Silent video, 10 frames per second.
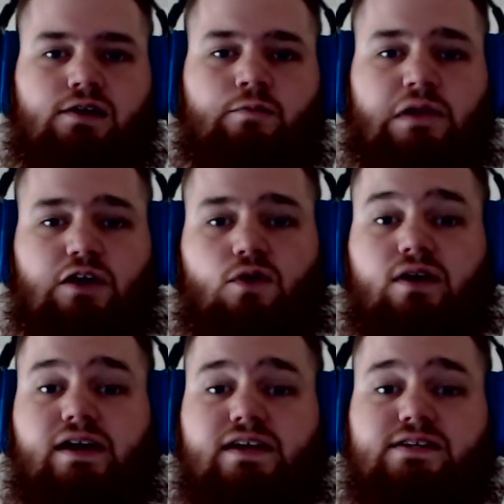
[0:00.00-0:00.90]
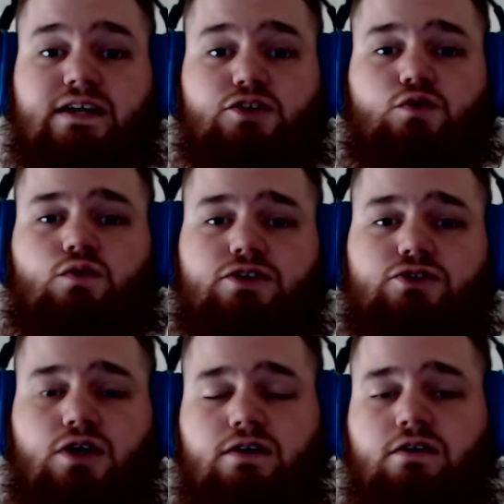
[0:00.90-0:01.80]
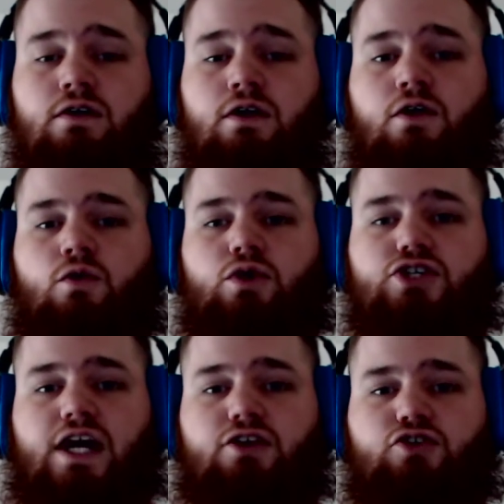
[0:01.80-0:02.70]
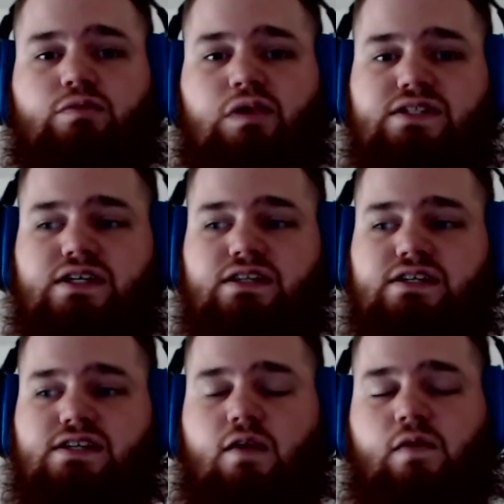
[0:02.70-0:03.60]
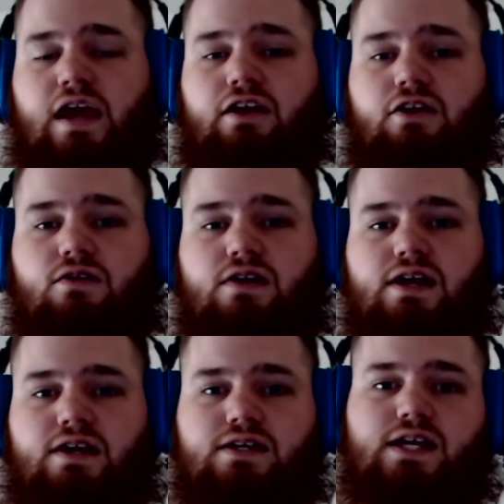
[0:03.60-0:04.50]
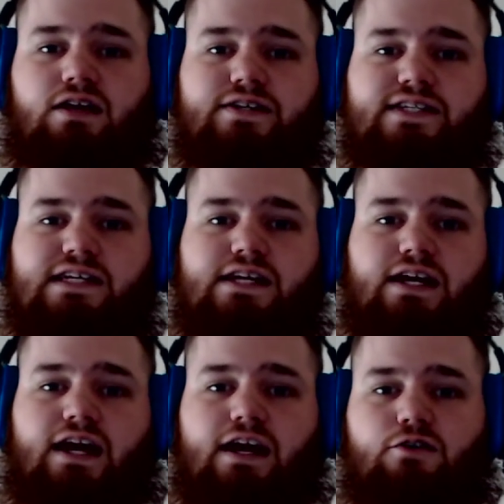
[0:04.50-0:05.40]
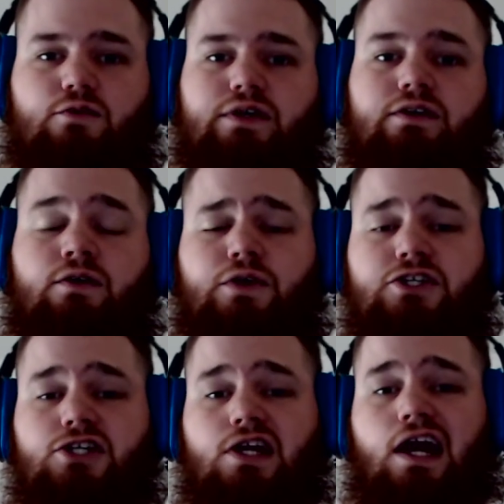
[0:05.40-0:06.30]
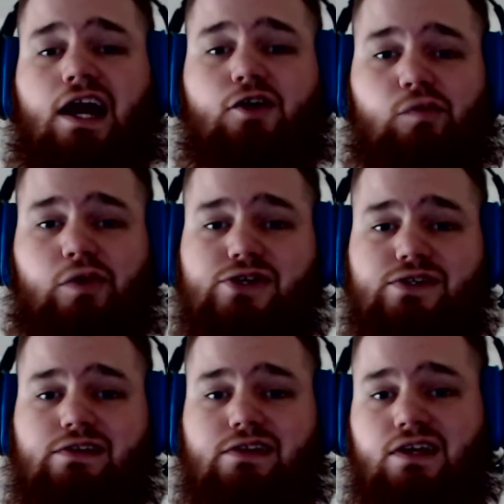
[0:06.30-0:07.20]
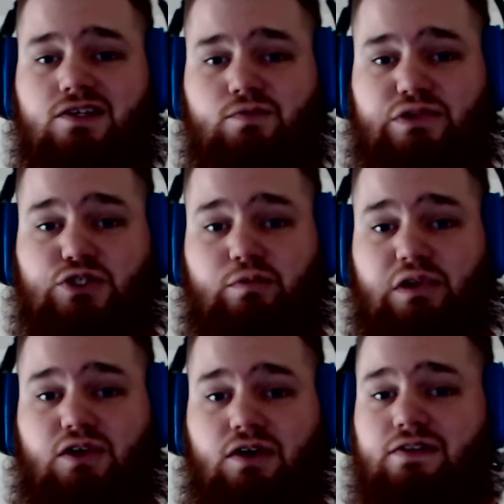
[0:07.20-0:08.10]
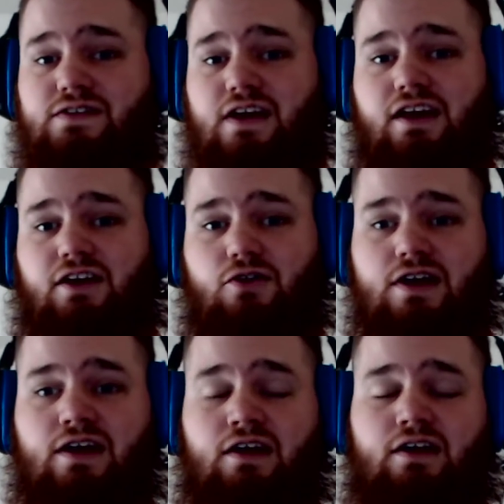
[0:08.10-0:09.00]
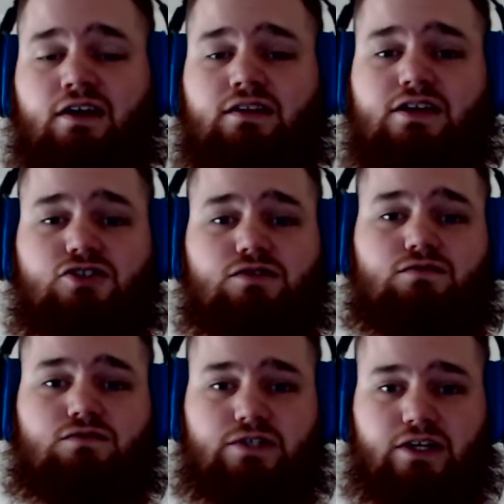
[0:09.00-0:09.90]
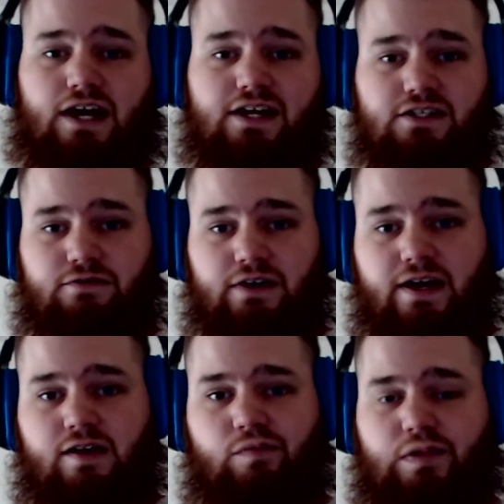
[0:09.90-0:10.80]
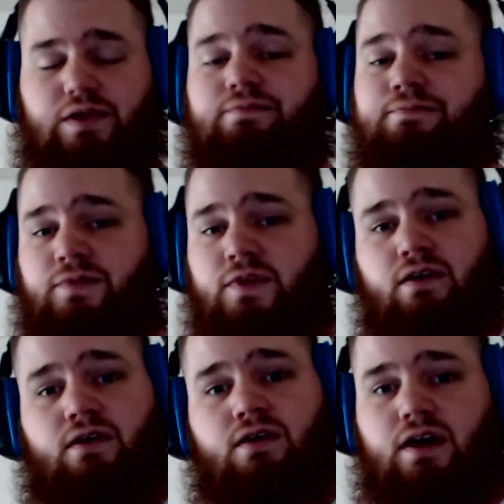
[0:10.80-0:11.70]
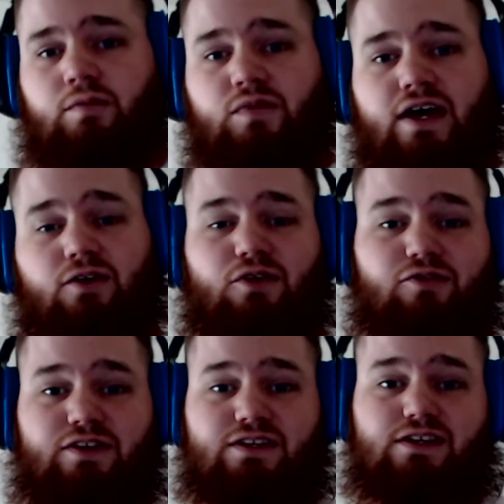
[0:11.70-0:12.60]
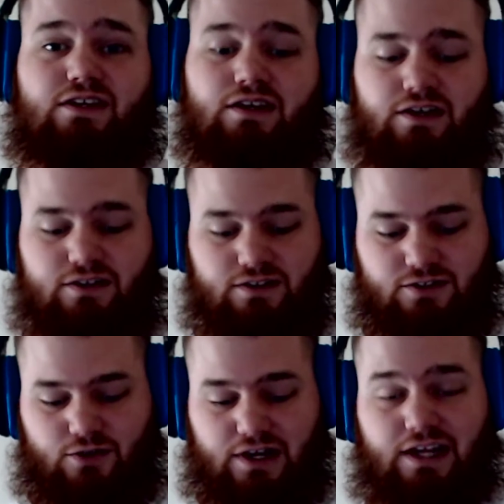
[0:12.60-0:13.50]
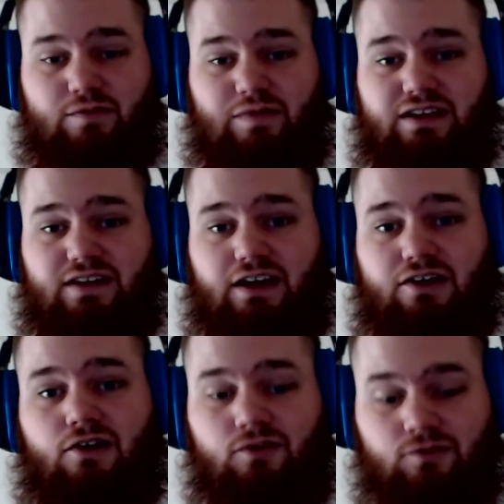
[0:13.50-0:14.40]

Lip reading: marijuana a Schedule 1 drug, which actually puts it in the same category as LSD and heroin, which I don't personally think it should belong in this category. They should reclassify it, but I don't work for the DEA, so I can't make that call.